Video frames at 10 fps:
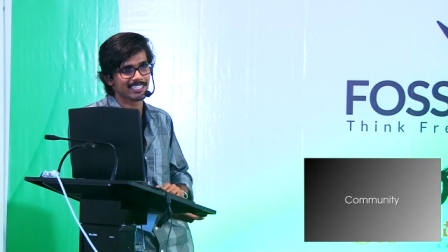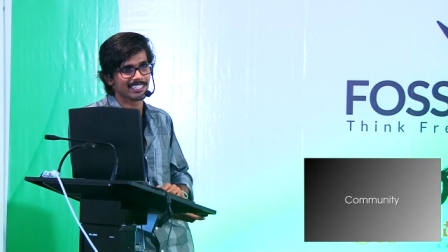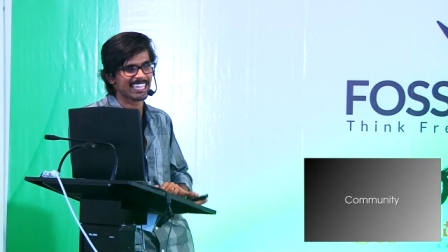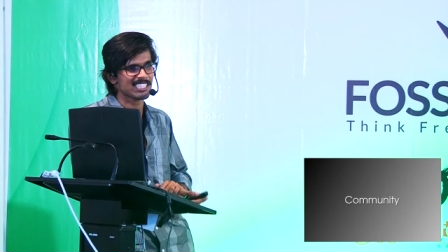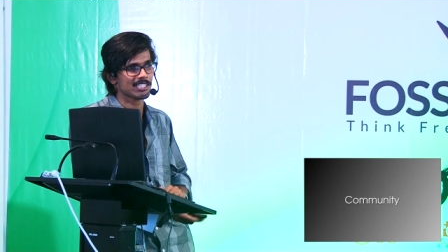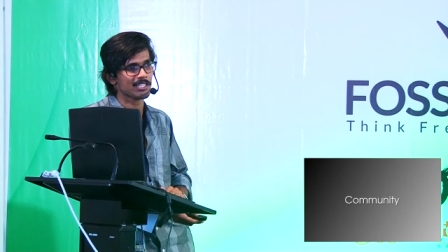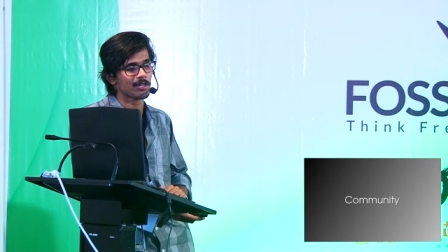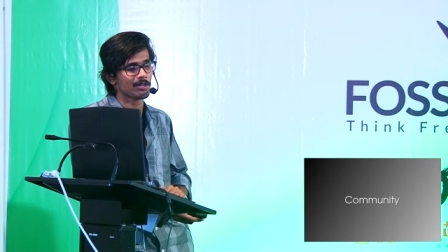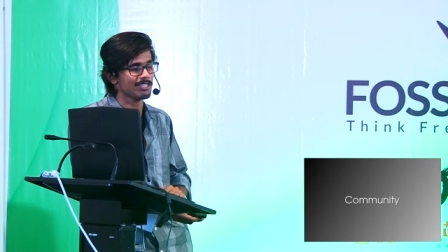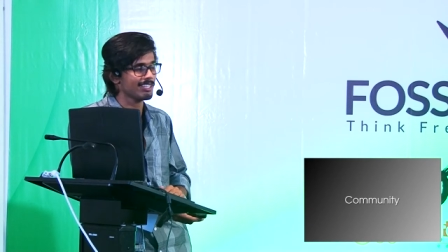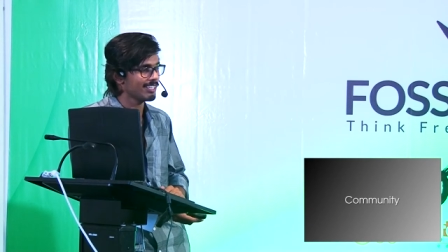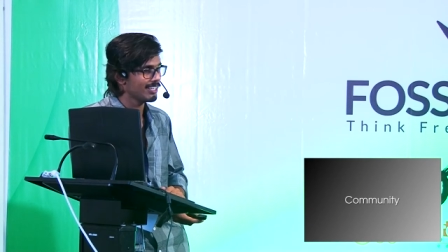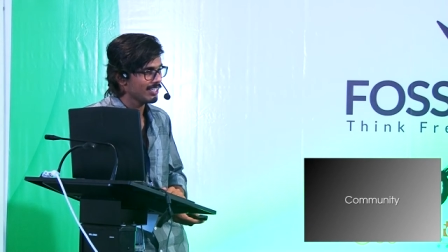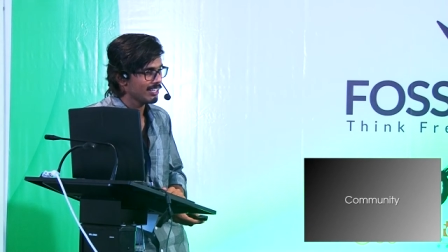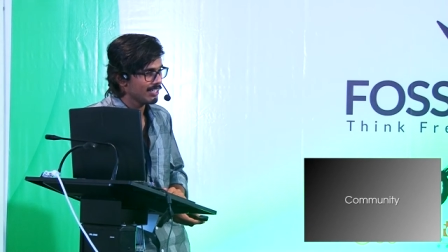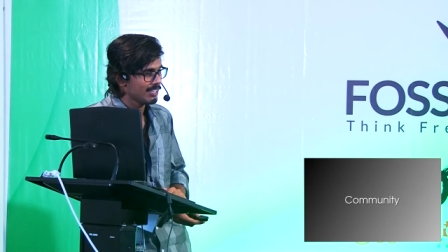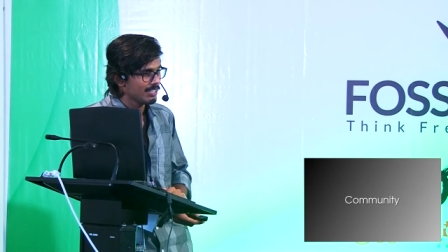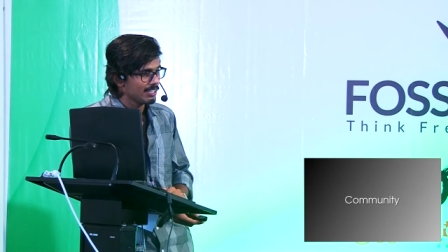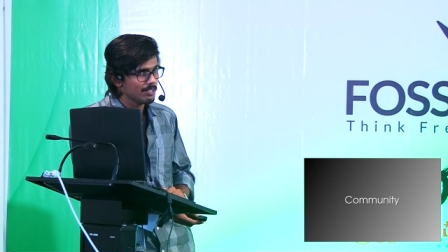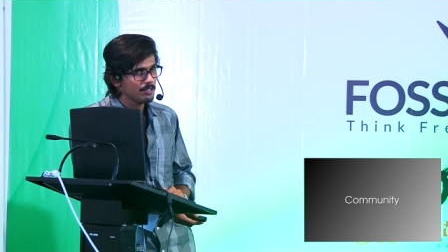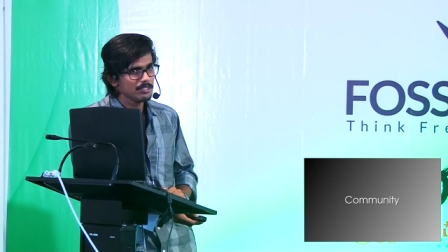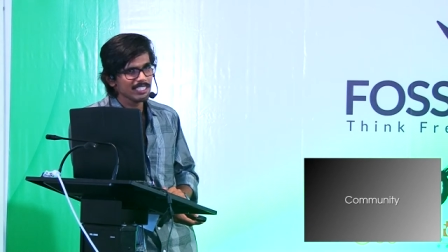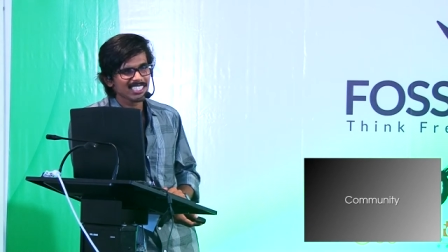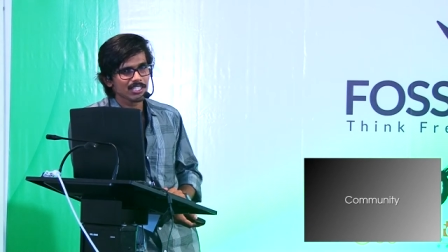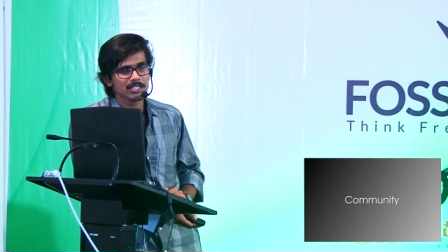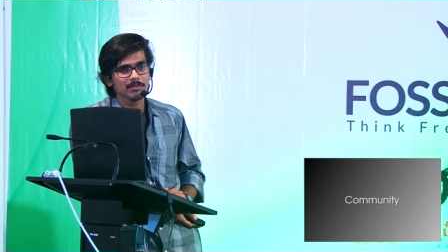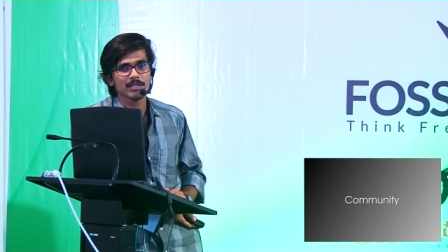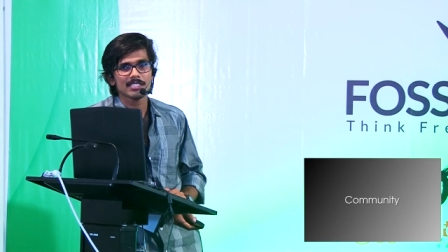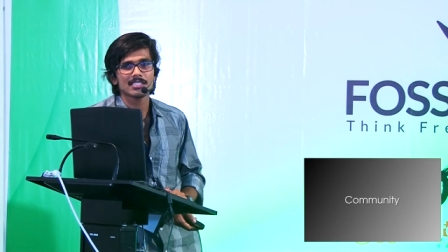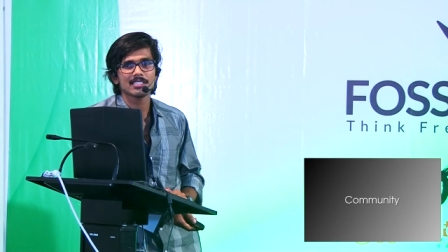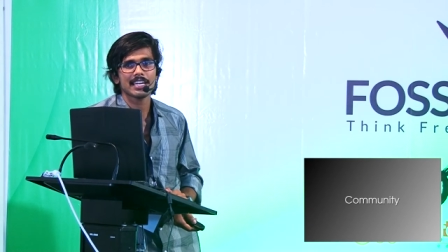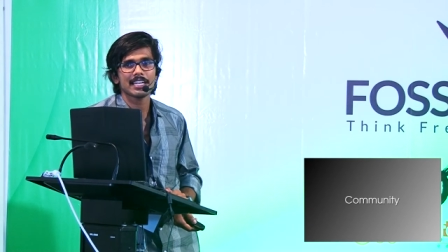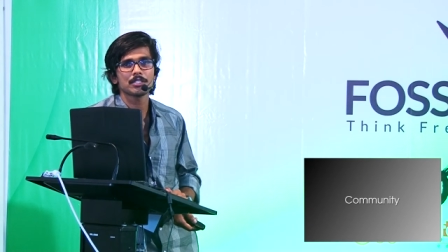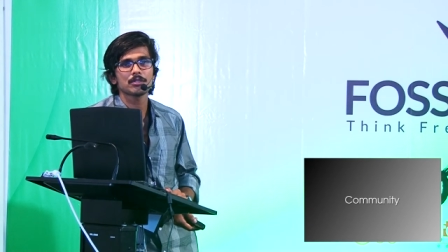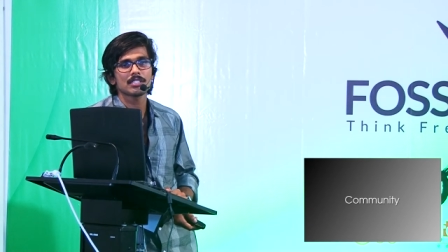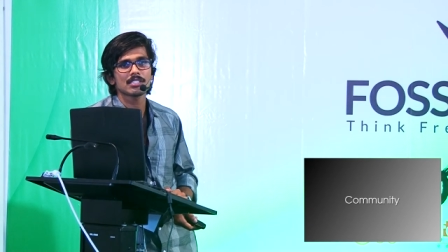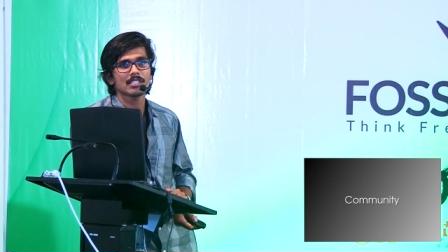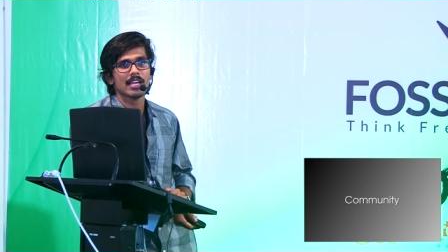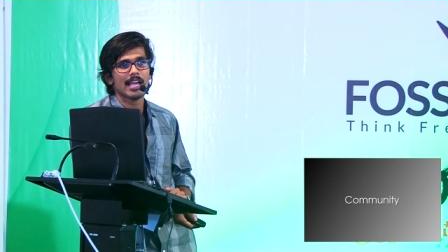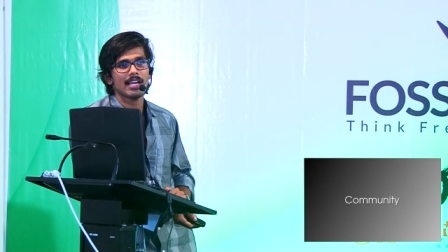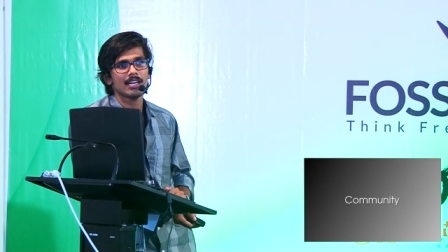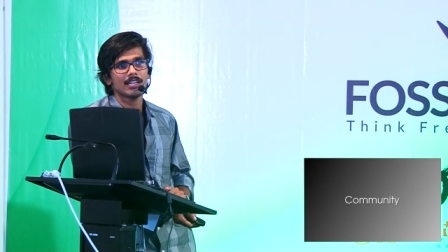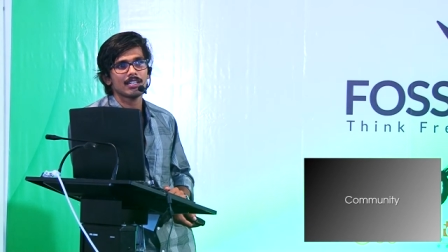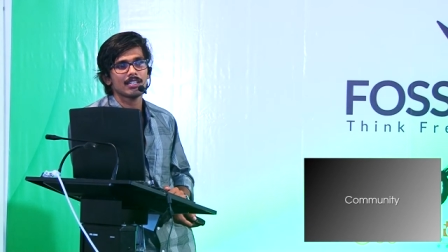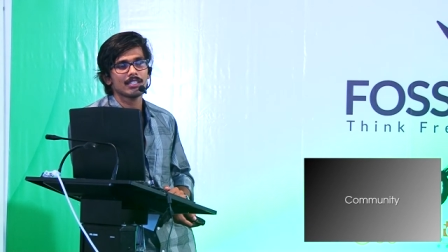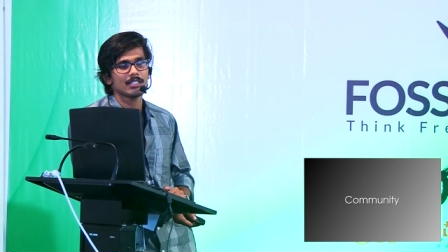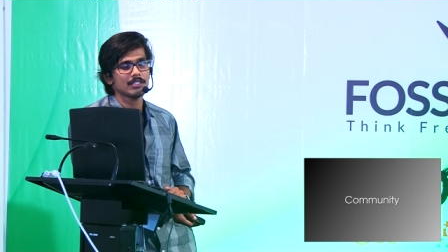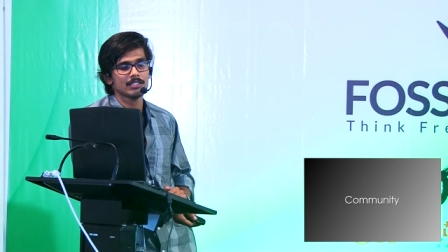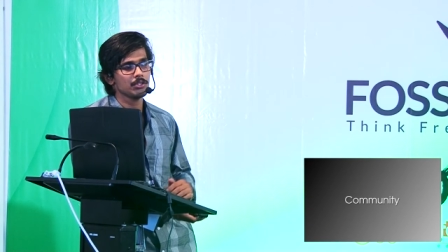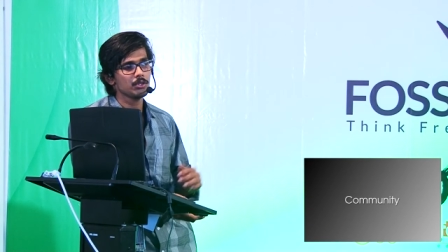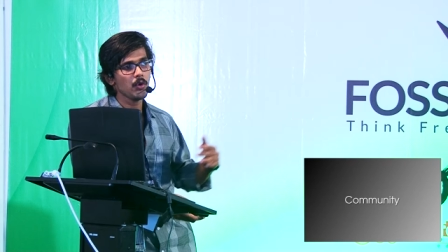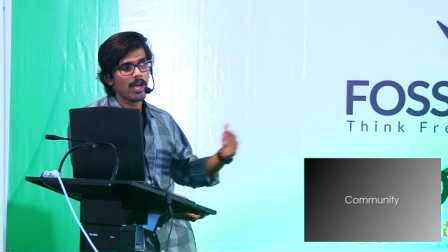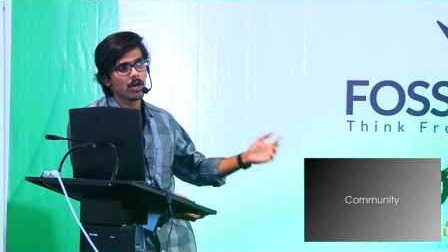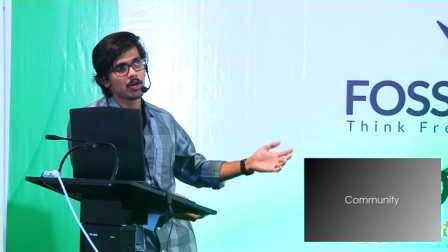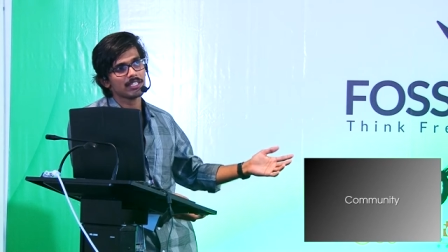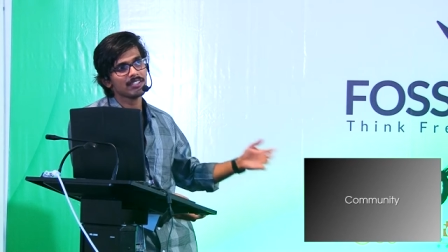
like Einstein or there's nothing much can do us uh, do alone.